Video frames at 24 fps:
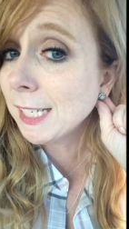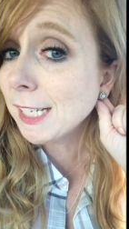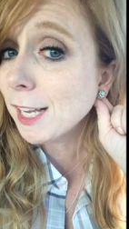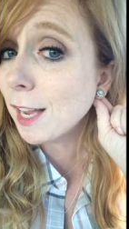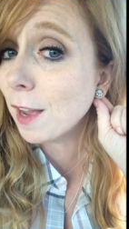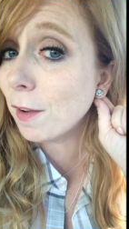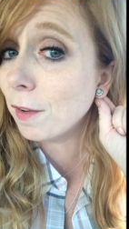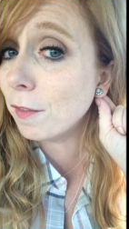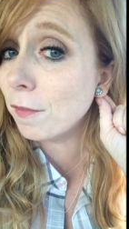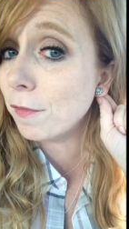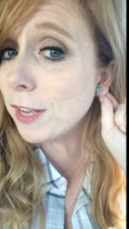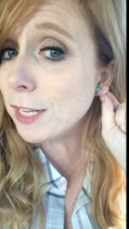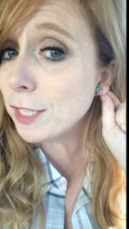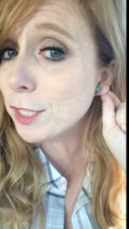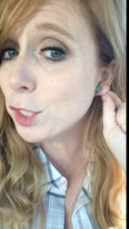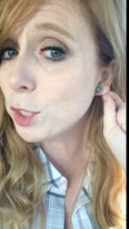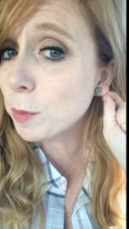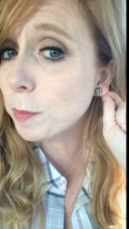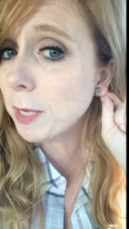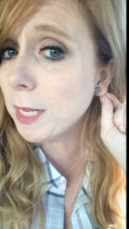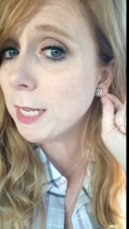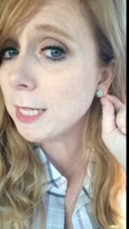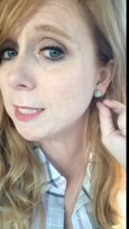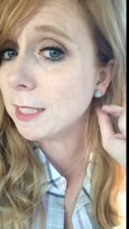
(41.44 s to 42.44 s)
of a
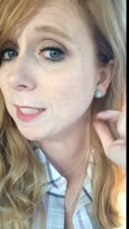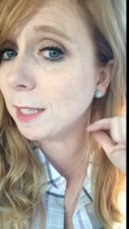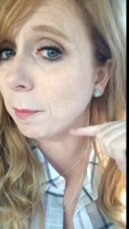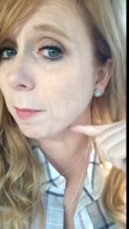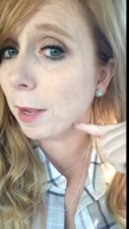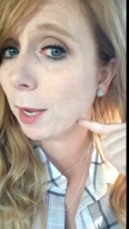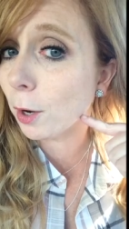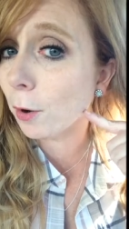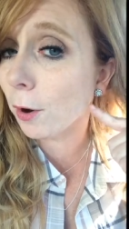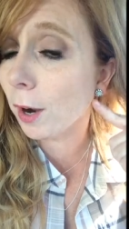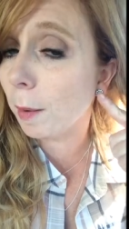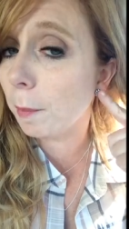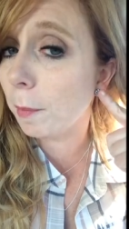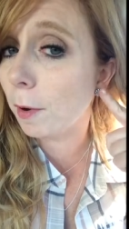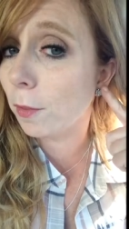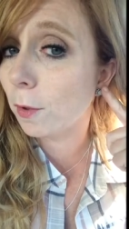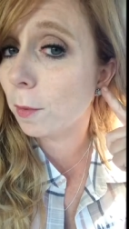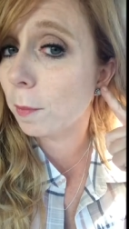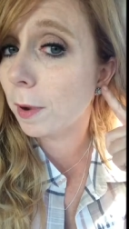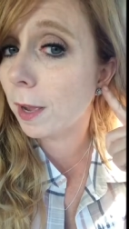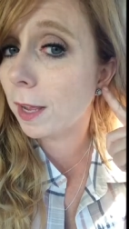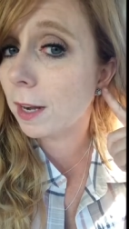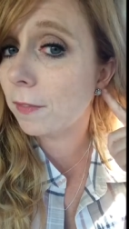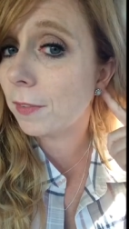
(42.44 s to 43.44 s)
vintage piece that my
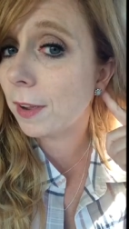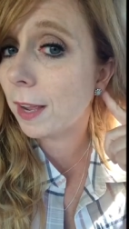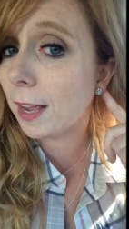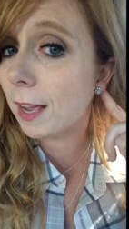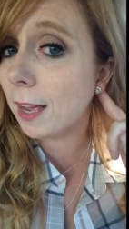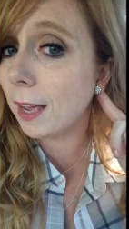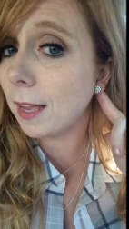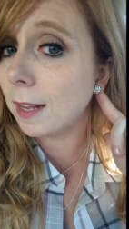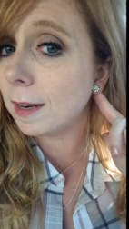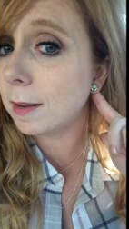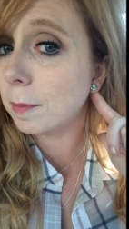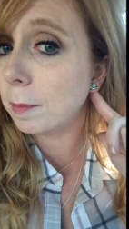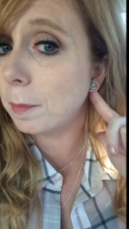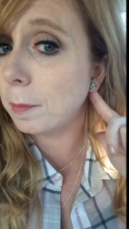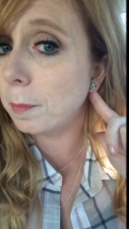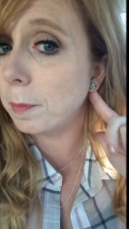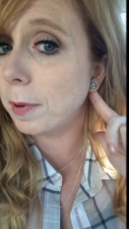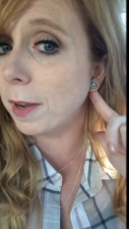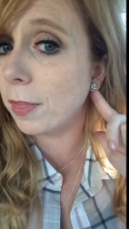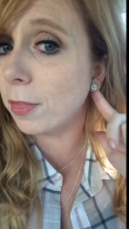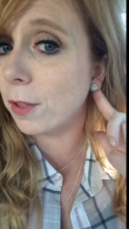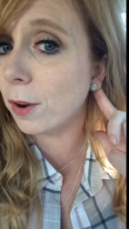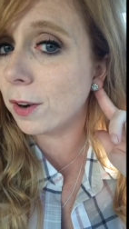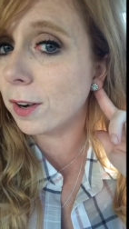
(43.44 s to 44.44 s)
grandmother might have had,
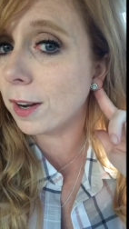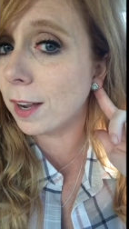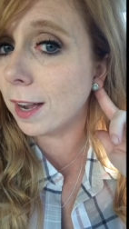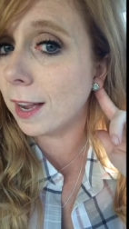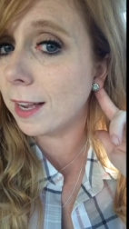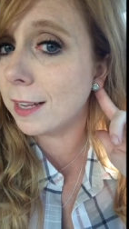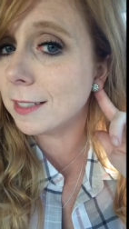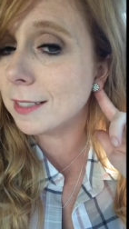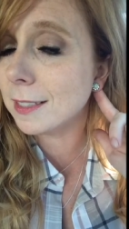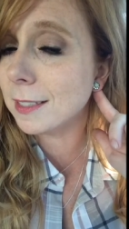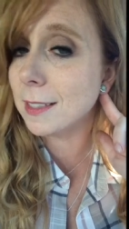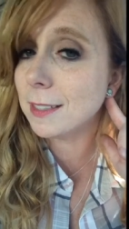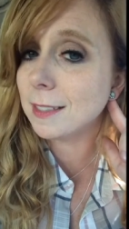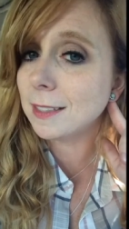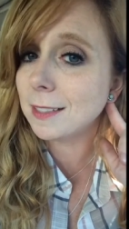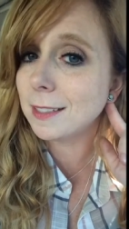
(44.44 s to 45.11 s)
but they're not.